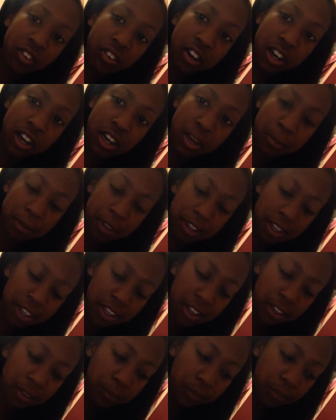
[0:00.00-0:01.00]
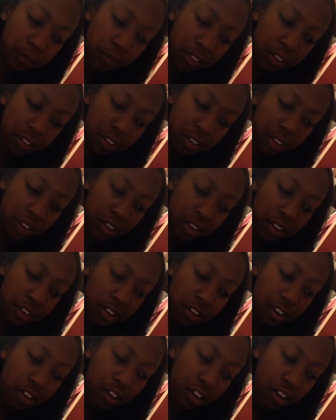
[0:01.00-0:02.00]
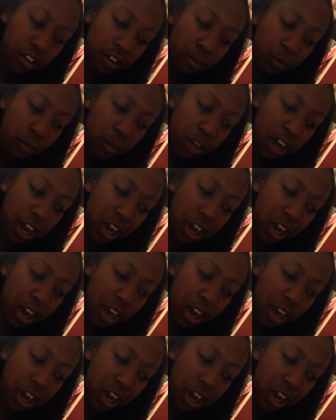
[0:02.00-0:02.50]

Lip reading: timing it. What